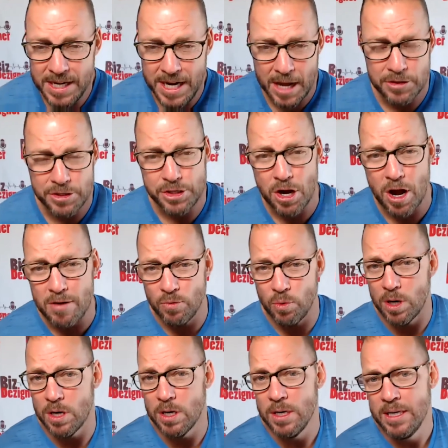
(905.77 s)
Now, the
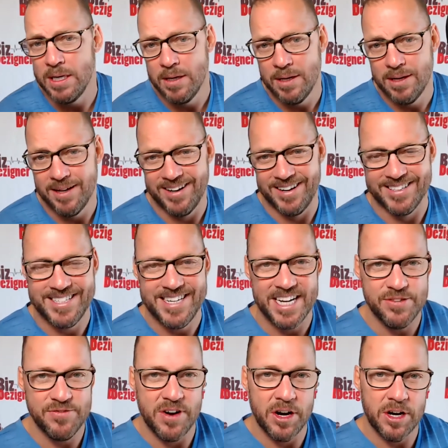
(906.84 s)
software
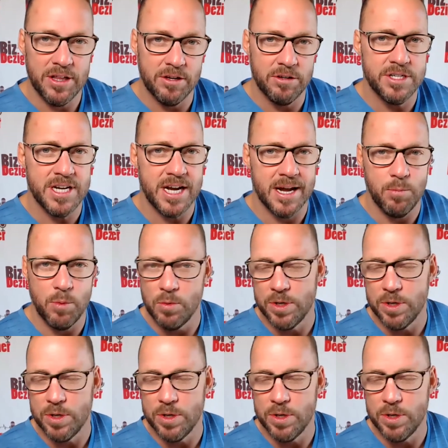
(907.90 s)
takes very little time.